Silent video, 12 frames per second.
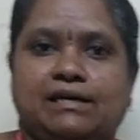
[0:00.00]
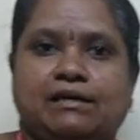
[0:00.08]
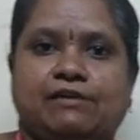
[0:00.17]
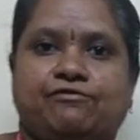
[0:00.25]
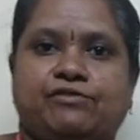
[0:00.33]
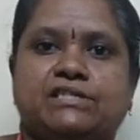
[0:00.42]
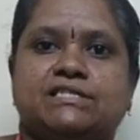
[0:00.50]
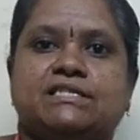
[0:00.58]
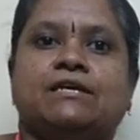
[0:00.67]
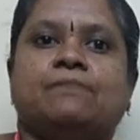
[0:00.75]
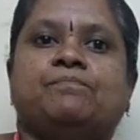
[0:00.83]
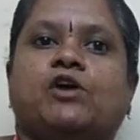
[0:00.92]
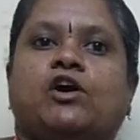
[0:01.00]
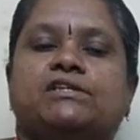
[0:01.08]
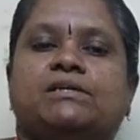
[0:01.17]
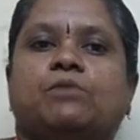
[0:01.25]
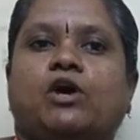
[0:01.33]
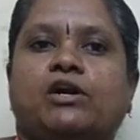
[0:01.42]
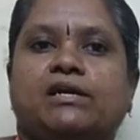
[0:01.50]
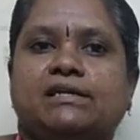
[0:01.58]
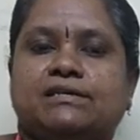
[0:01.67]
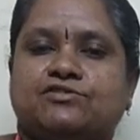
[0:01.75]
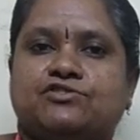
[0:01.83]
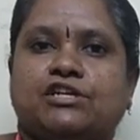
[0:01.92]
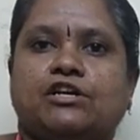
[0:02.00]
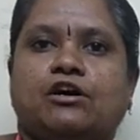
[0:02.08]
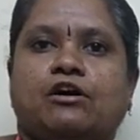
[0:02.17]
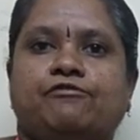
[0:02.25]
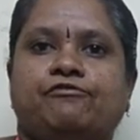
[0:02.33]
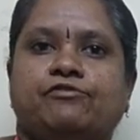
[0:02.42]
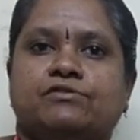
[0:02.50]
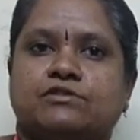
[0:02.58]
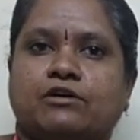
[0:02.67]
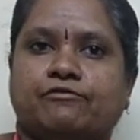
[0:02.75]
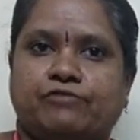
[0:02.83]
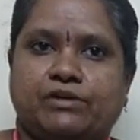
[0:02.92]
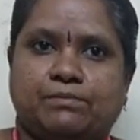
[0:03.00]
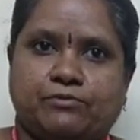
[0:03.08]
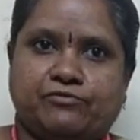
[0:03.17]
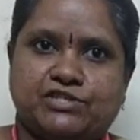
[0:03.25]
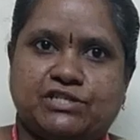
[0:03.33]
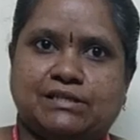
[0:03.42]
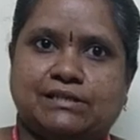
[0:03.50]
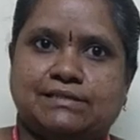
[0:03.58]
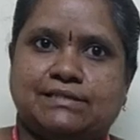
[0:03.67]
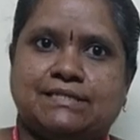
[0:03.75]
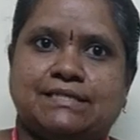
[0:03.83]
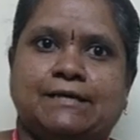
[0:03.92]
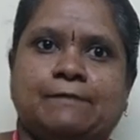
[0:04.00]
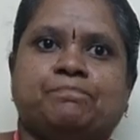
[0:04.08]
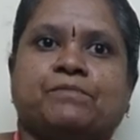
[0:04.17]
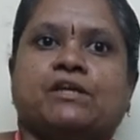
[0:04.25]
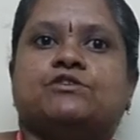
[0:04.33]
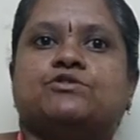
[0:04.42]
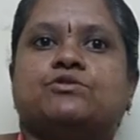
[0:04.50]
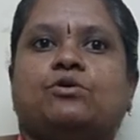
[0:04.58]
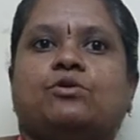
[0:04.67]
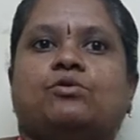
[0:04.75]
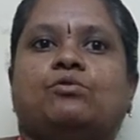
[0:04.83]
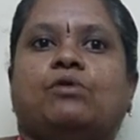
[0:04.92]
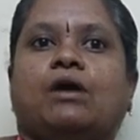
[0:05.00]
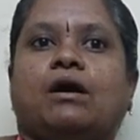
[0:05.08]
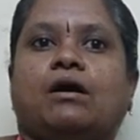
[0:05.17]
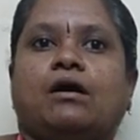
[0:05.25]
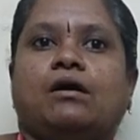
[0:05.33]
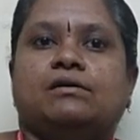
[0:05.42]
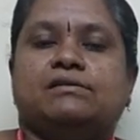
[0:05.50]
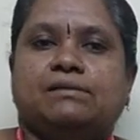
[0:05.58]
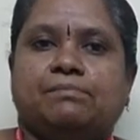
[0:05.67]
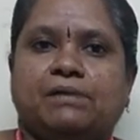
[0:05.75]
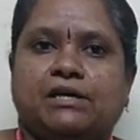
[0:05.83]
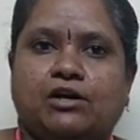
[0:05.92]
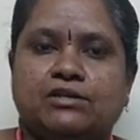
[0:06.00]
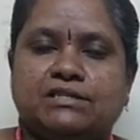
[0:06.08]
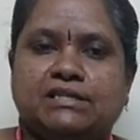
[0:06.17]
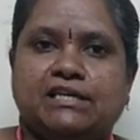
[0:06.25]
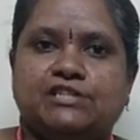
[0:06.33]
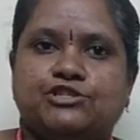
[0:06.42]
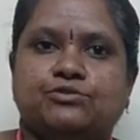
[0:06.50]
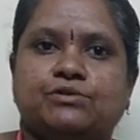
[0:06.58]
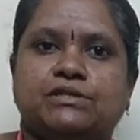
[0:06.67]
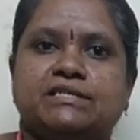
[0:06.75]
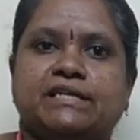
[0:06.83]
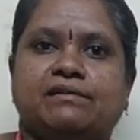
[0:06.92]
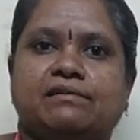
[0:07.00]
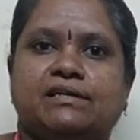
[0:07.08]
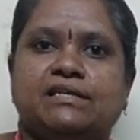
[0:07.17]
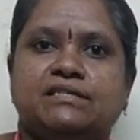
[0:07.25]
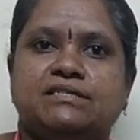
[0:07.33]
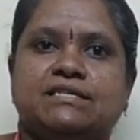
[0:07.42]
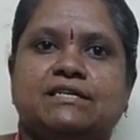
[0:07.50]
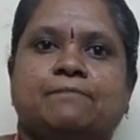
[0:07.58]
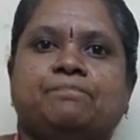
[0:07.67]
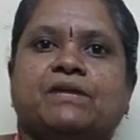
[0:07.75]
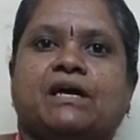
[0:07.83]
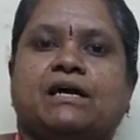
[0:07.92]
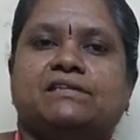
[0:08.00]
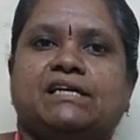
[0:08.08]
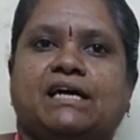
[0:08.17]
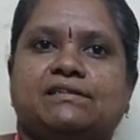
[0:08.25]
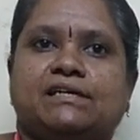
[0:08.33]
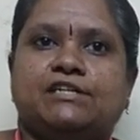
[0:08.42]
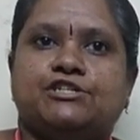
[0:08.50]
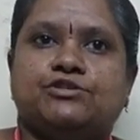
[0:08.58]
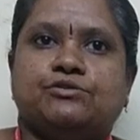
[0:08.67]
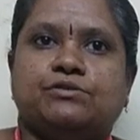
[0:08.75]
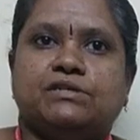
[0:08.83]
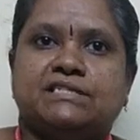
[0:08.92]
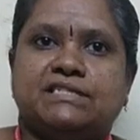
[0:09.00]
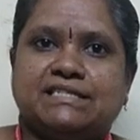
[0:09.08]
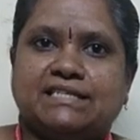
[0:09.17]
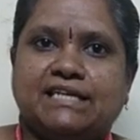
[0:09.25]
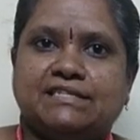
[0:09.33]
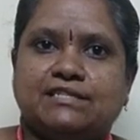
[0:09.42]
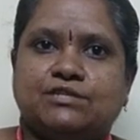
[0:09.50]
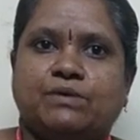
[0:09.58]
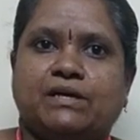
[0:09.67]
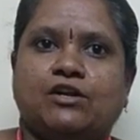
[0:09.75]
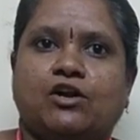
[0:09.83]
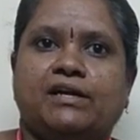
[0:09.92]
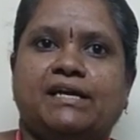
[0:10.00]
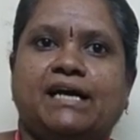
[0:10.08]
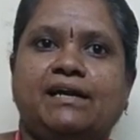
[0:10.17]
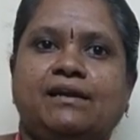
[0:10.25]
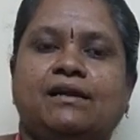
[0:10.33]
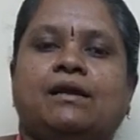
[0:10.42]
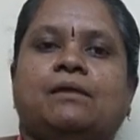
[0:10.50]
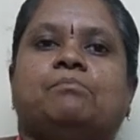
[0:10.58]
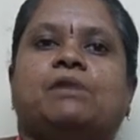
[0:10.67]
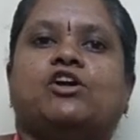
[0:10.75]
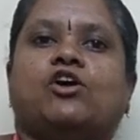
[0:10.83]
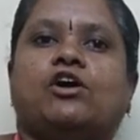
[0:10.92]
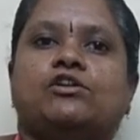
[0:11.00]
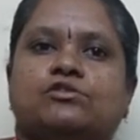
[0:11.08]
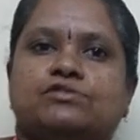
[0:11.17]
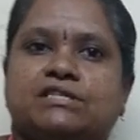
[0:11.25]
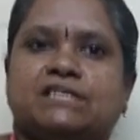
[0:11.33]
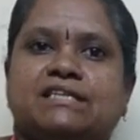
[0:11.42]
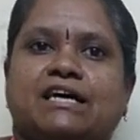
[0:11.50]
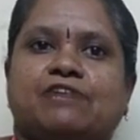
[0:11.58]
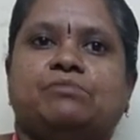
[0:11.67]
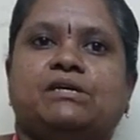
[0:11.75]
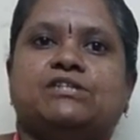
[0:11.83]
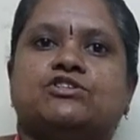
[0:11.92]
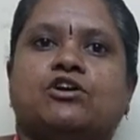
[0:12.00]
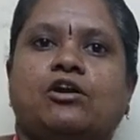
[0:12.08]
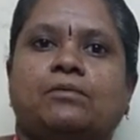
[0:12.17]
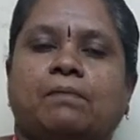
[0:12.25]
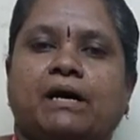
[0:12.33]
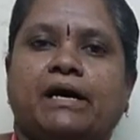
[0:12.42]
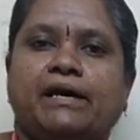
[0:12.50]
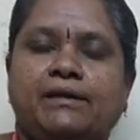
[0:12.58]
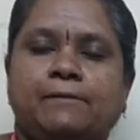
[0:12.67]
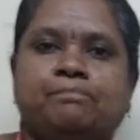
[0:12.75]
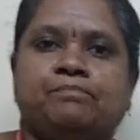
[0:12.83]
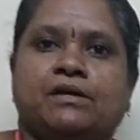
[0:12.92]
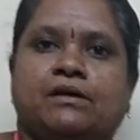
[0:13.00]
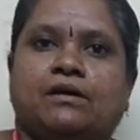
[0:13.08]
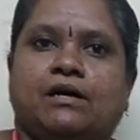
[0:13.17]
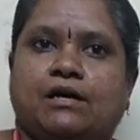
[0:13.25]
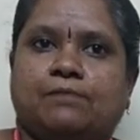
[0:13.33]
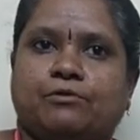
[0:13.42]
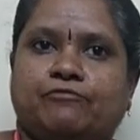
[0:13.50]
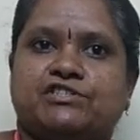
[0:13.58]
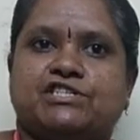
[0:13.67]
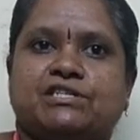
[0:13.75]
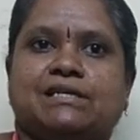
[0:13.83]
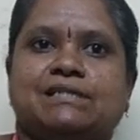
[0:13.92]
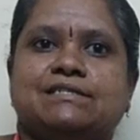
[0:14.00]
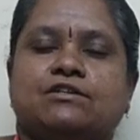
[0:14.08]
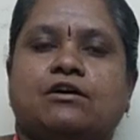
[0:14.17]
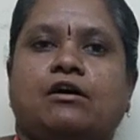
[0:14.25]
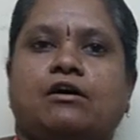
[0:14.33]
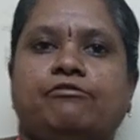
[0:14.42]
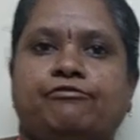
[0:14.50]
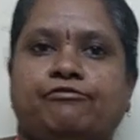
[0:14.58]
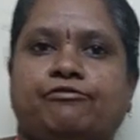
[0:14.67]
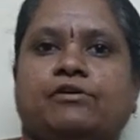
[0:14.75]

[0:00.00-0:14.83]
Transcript: effect on the modern history of software professionals. So because the issue is ignorance and the other issue is test cases were not done, but all those things have been solved by professionals of